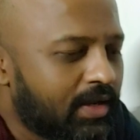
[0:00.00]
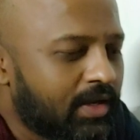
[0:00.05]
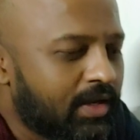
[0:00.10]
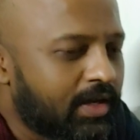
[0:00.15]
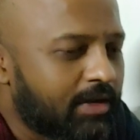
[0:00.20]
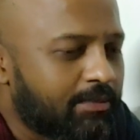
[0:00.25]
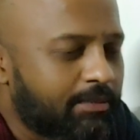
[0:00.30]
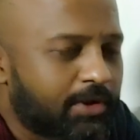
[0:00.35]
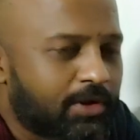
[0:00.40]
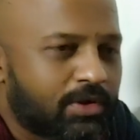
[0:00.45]

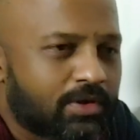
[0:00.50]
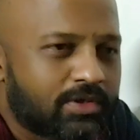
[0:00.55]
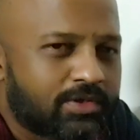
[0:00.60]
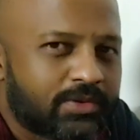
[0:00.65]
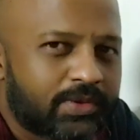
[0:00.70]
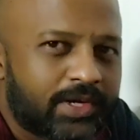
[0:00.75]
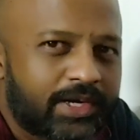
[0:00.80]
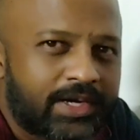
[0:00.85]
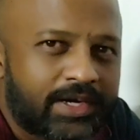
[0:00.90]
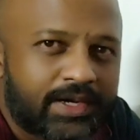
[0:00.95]
It may
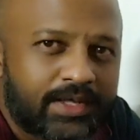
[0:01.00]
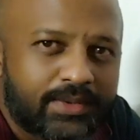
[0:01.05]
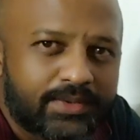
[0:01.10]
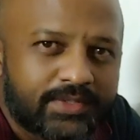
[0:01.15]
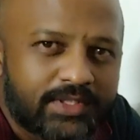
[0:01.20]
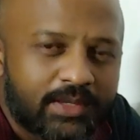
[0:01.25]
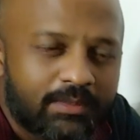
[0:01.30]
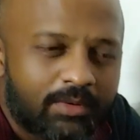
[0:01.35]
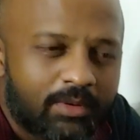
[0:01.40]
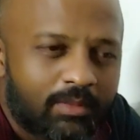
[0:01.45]
also
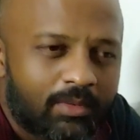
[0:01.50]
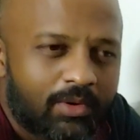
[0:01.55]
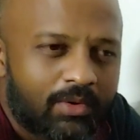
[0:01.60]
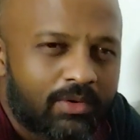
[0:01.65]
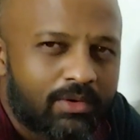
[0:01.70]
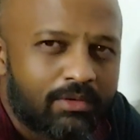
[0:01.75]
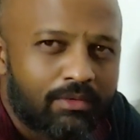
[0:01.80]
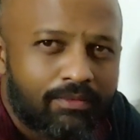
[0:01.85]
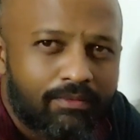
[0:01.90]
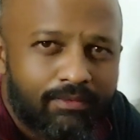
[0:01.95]
induce some
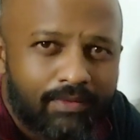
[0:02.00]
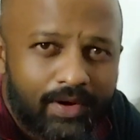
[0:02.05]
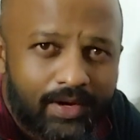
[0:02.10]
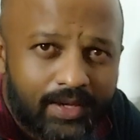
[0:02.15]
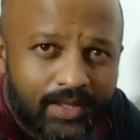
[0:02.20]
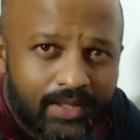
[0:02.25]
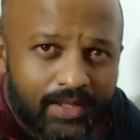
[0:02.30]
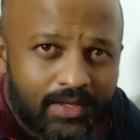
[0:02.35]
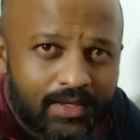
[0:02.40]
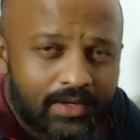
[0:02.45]
amount of
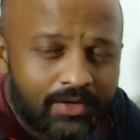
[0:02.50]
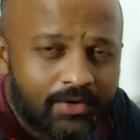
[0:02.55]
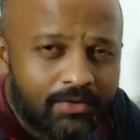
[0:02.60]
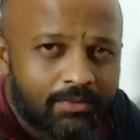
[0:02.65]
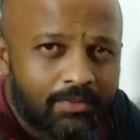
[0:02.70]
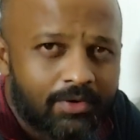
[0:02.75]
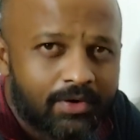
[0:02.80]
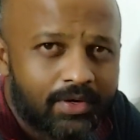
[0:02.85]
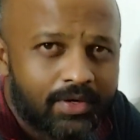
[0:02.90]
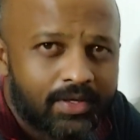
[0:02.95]
fatigue in your
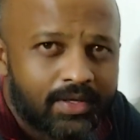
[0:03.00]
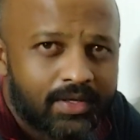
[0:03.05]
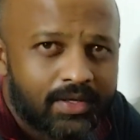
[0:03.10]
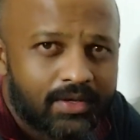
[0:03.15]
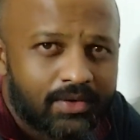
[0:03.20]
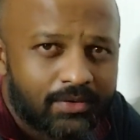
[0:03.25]
body.